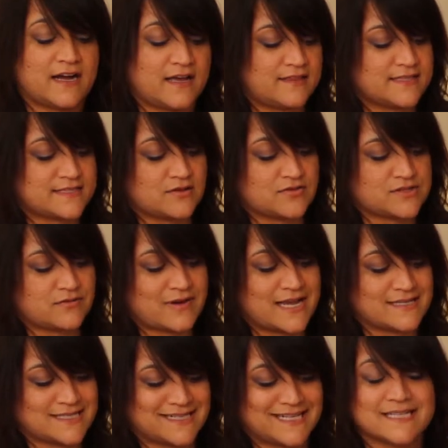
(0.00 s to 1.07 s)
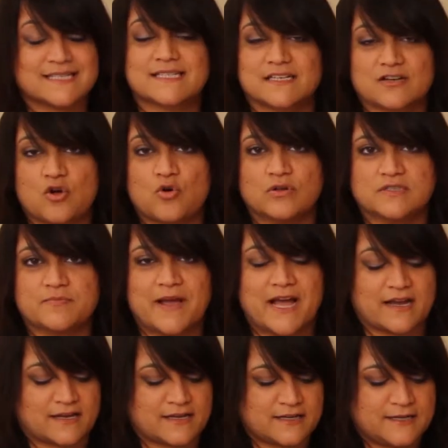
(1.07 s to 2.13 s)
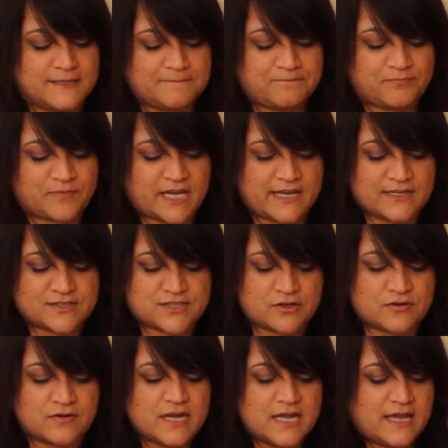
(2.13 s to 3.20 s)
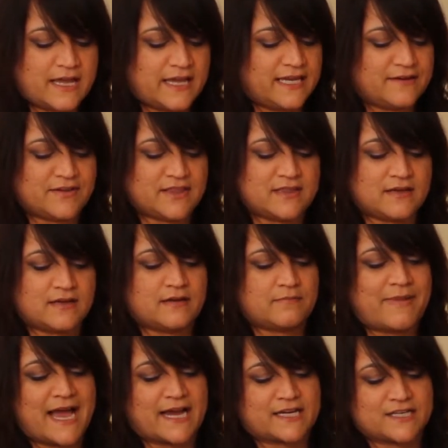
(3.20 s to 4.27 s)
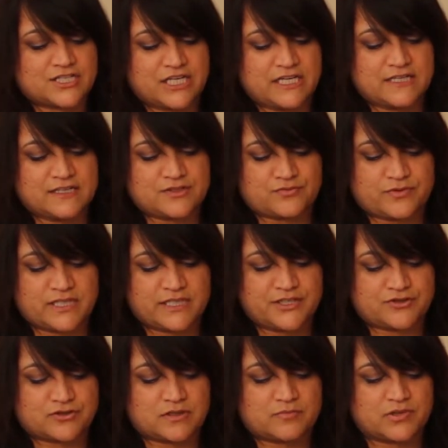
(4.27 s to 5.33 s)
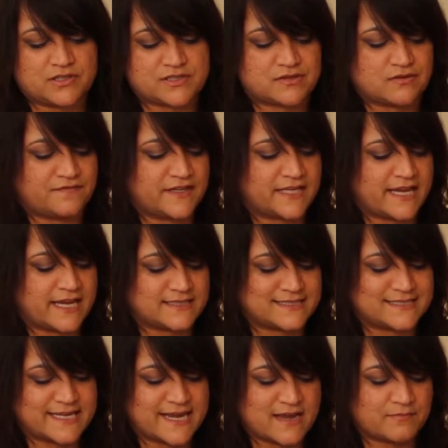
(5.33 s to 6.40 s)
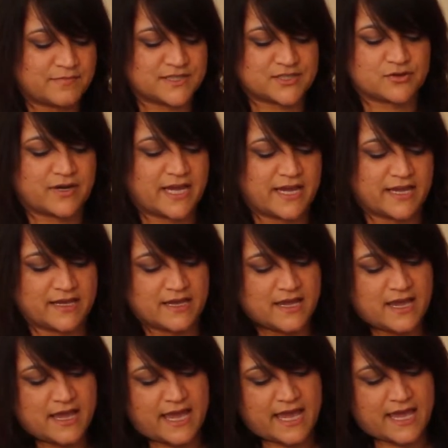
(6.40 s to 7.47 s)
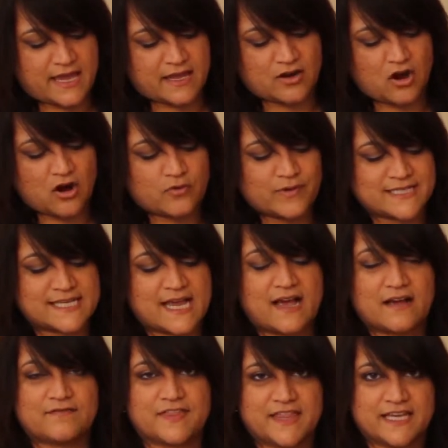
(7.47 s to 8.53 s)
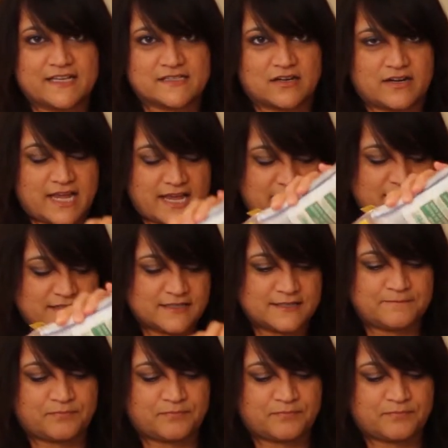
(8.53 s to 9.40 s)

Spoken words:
This also has an instant cold pack. Okay, so even the packaging is really durable. So if it gets damp, it's okay. And always have things on hand.